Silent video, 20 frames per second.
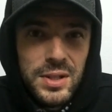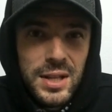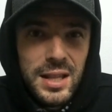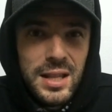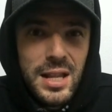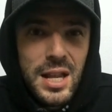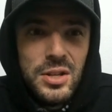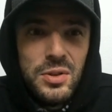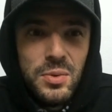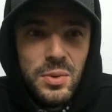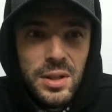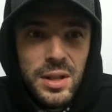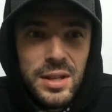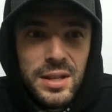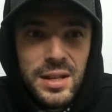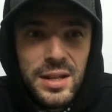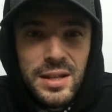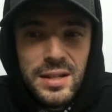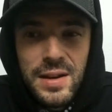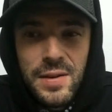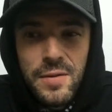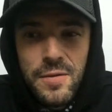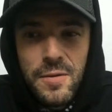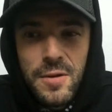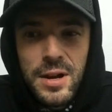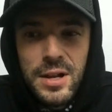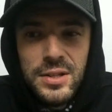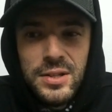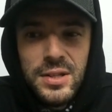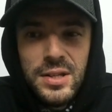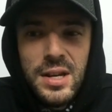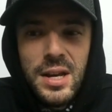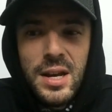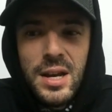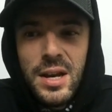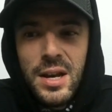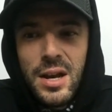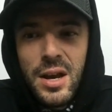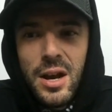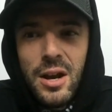So that's really the difference
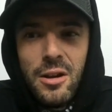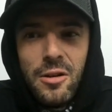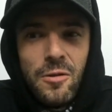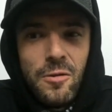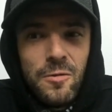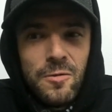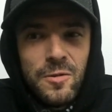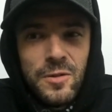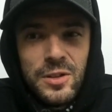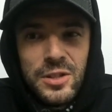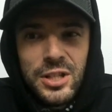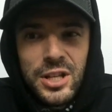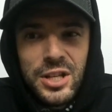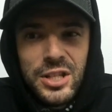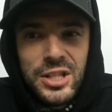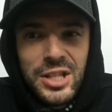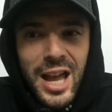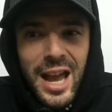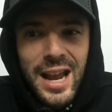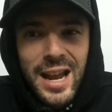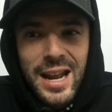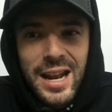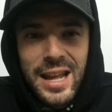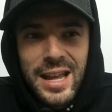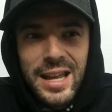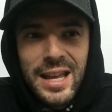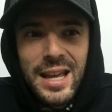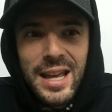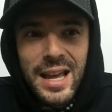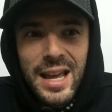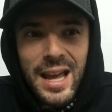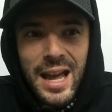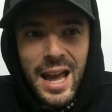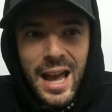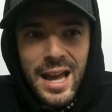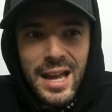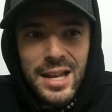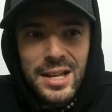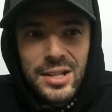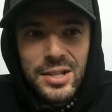of society
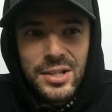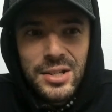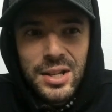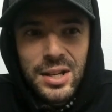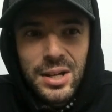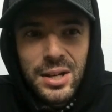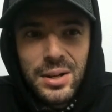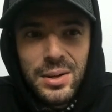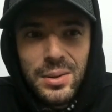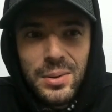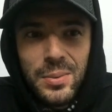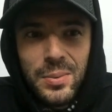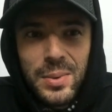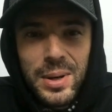as uh,